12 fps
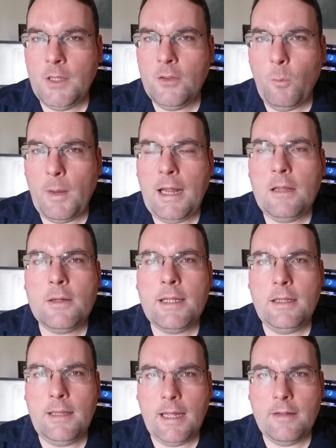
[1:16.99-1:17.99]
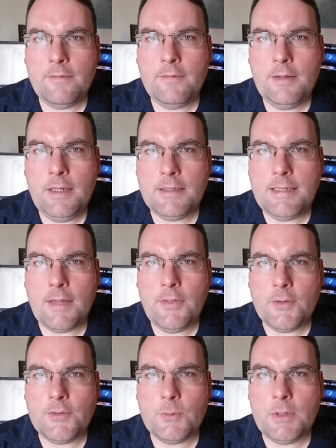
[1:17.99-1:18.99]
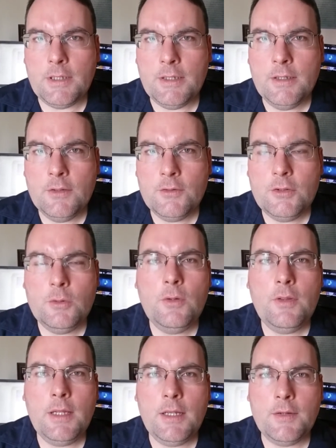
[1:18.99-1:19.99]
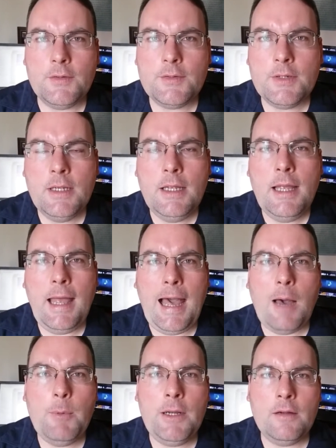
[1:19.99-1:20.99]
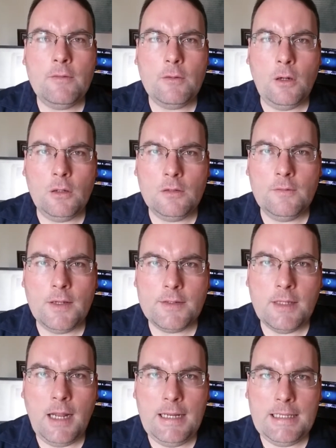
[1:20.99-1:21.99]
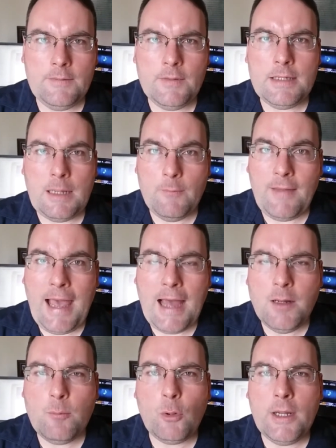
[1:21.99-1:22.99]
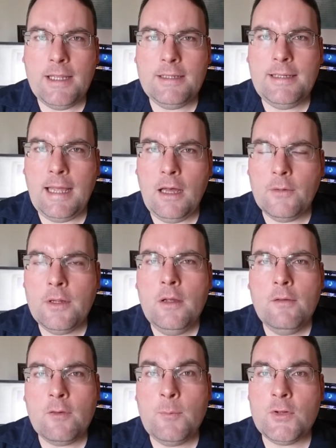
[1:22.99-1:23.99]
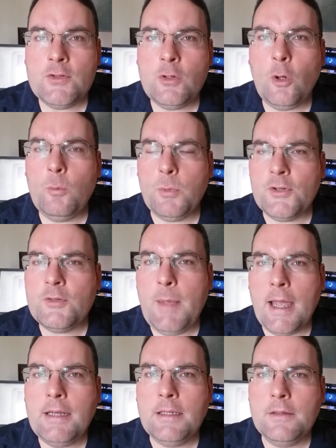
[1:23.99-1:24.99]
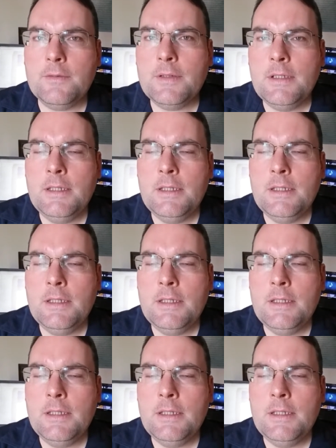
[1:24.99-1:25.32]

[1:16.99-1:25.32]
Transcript: The way I look at life is that there's really two things happening for all of us at any given time. If I had to break it down from a soul perspective,